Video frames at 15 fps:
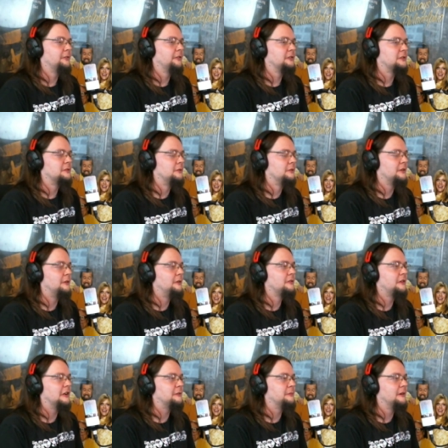if it was cool with Old
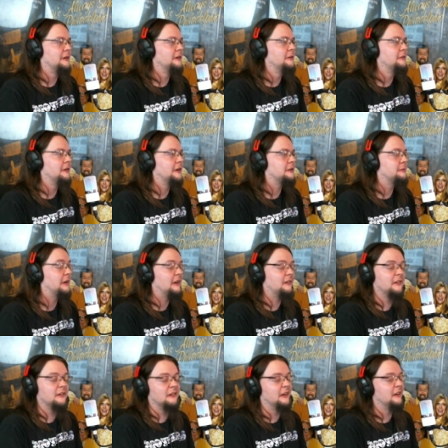Testament or New Testament. I don't
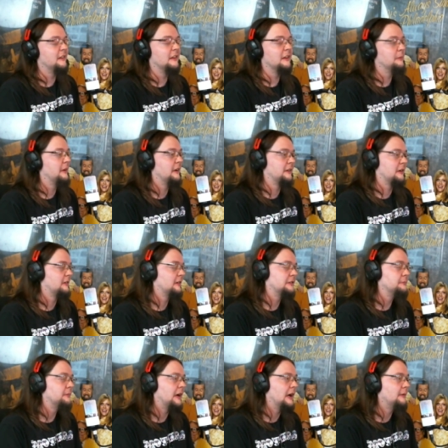know anything about the
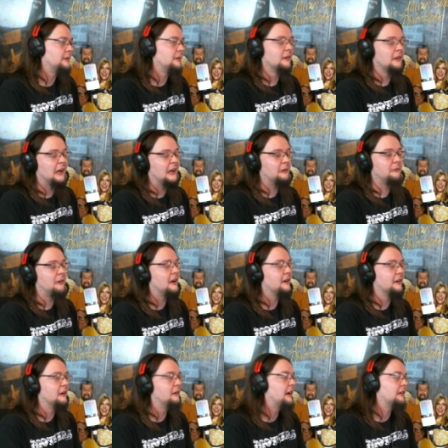Christian Bible. I don't want
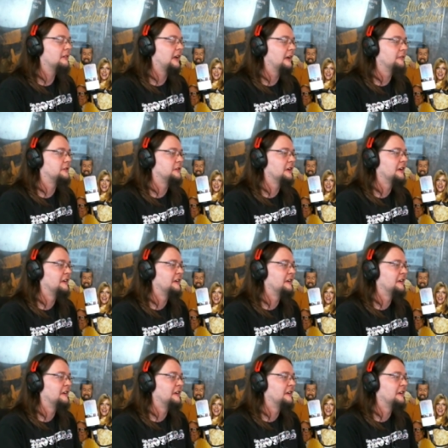to know. I don't give a shit.